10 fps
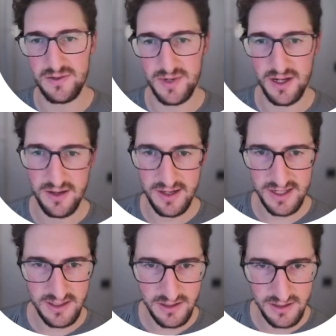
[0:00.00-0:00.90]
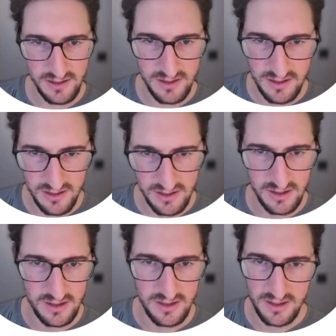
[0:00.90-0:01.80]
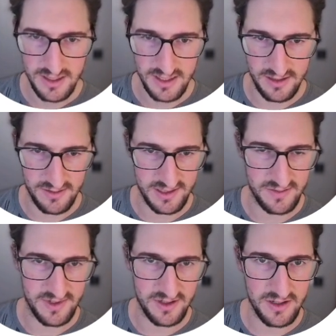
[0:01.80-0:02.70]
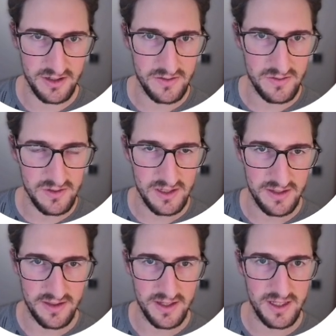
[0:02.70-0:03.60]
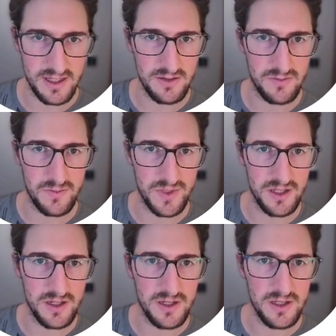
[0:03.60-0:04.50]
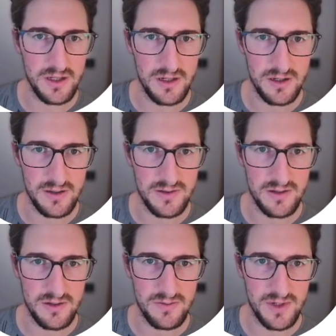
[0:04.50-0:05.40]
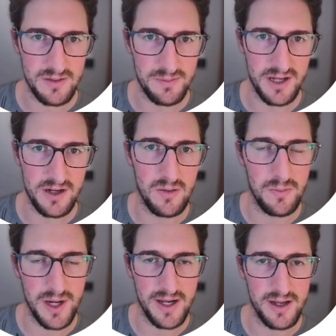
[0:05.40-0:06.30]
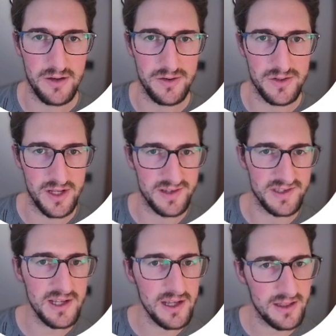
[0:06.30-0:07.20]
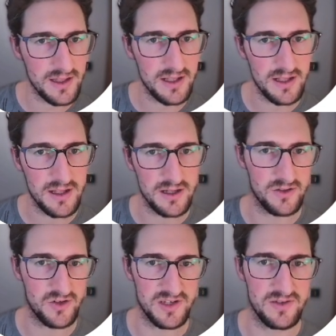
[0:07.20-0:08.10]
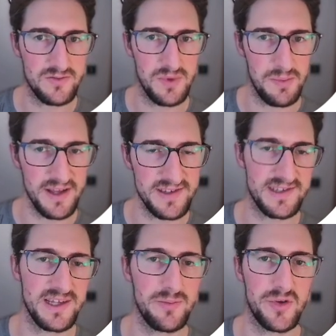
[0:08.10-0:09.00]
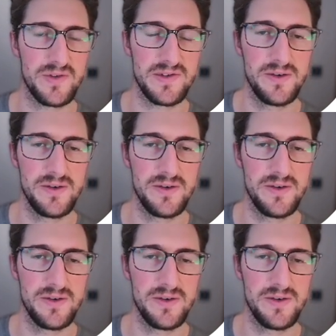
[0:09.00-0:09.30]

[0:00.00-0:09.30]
regularly, the rest of our code, and then we run pycompile on ASD, and then it just replaces the imports.